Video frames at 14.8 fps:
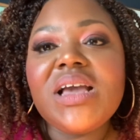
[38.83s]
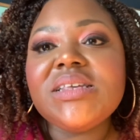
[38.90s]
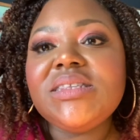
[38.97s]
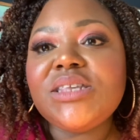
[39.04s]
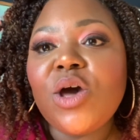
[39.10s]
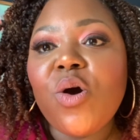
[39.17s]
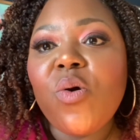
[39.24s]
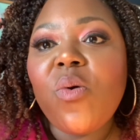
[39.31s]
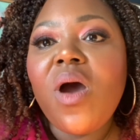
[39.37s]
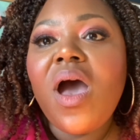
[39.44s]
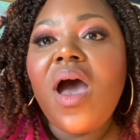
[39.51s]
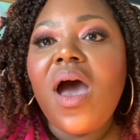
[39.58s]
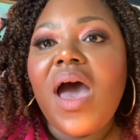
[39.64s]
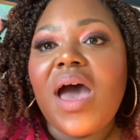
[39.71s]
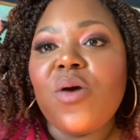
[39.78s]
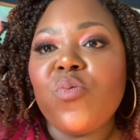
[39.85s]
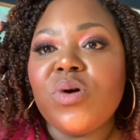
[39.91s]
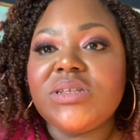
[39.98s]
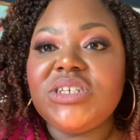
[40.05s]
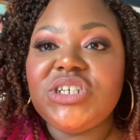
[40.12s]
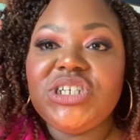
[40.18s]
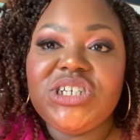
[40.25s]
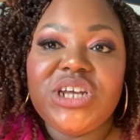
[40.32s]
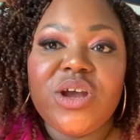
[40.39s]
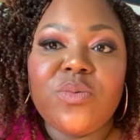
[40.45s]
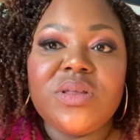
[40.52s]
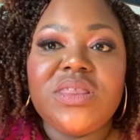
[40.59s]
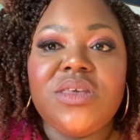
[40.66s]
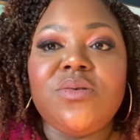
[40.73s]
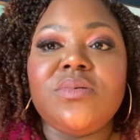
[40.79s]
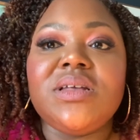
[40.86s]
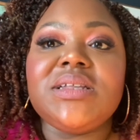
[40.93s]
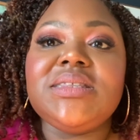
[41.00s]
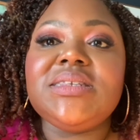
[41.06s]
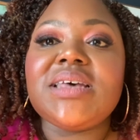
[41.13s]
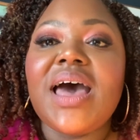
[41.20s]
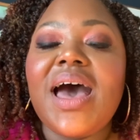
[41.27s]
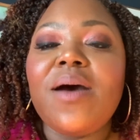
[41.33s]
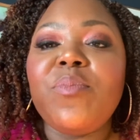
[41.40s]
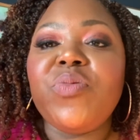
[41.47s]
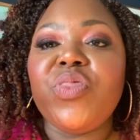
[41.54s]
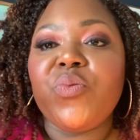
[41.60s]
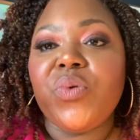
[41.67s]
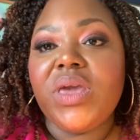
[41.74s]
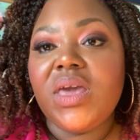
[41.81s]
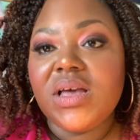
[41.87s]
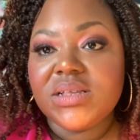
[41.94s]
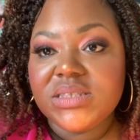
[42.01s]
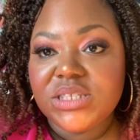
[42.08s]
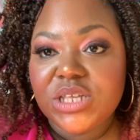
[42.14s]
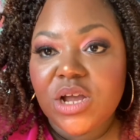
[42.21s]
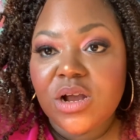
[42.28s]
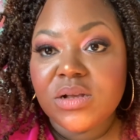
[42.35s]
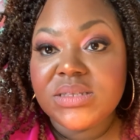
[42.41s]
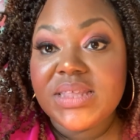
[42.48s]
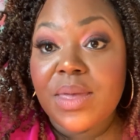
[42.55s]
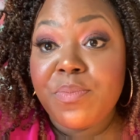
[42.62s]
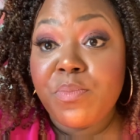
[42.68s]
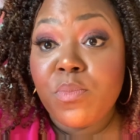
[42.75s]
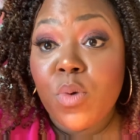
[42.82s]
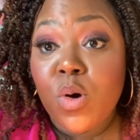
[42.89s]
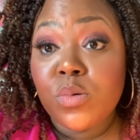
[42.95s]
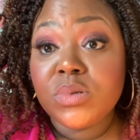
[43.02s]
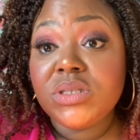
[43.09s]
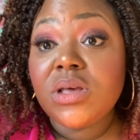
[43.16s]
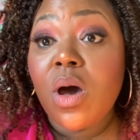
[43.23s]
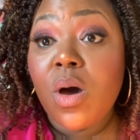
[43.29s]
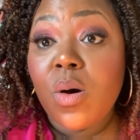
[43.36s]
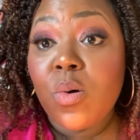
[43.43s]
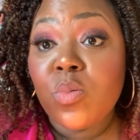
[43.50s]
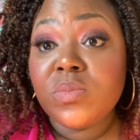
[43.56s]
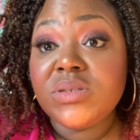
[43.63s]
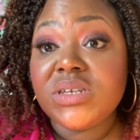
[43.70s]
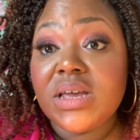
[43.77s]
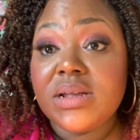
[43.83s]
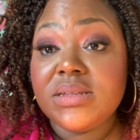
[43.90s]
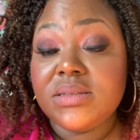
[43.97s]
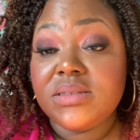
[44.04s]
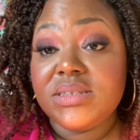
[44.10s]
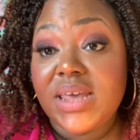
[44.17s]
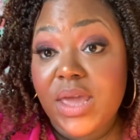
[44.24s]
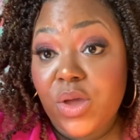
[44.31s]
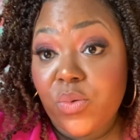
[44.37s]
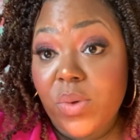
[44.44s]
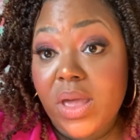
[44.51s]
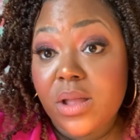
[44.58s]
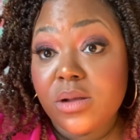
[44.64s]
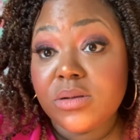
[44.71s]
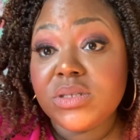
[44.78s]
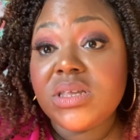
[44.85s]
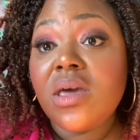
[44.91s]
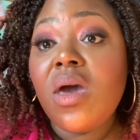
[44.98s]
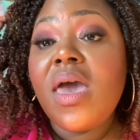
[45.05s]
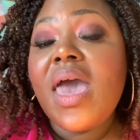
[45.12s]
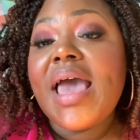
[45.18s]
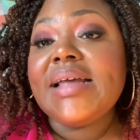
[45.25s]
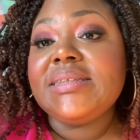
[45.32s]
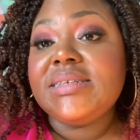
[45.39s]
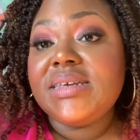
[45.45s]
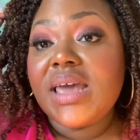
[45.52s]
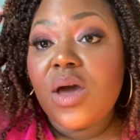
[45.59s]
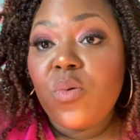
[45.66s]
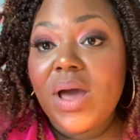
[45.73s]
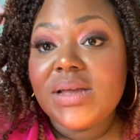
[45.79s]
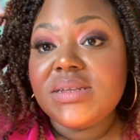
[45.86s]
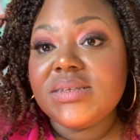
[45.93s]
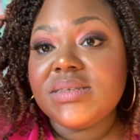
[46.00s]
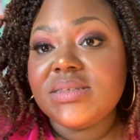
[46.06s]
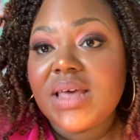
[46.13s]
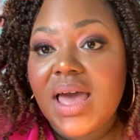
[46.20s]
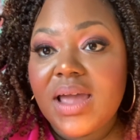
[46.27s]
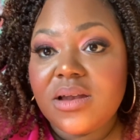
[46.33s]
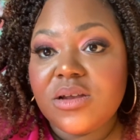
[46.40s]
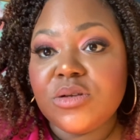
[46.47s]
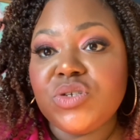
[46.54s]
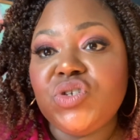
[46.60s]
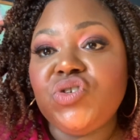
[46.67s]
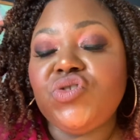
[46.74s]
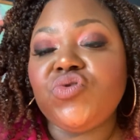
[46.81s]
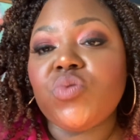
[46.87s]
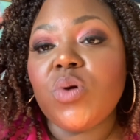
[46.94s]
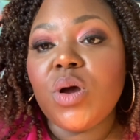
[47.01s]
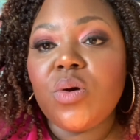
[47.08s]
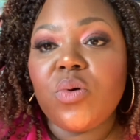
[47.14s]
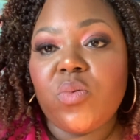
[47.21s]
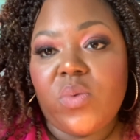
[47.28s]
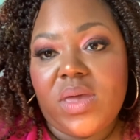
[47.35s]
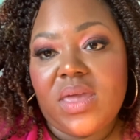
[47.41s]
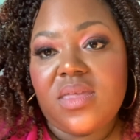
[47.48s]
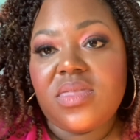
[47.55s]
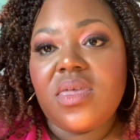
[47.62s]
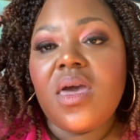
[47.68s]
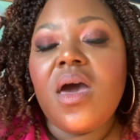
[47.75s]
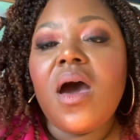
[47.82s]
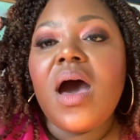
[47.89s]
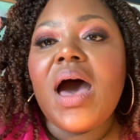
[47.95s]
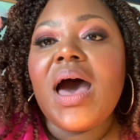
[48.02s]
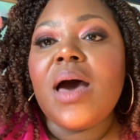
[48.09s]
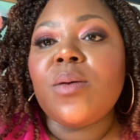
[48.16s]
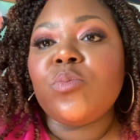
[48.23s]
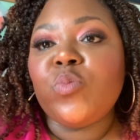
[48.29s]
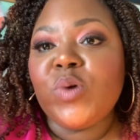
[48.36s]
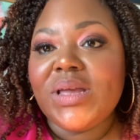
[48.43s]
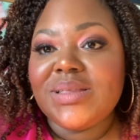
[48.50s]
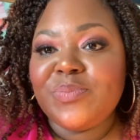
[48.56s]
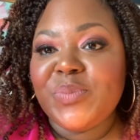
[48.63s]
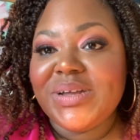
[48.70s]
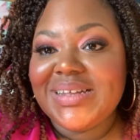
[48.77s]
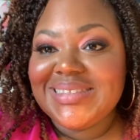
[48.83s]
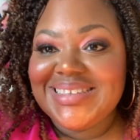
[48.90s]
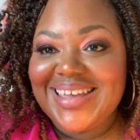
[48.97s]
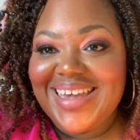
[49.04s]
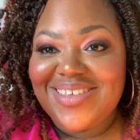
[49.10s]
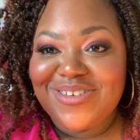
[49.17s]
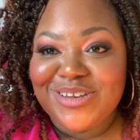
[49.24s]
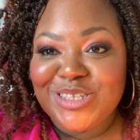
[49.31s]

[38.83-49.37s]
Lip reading: So I want to share with you the top 3 concerns that most home decorators and DIY designers struggle with putting together a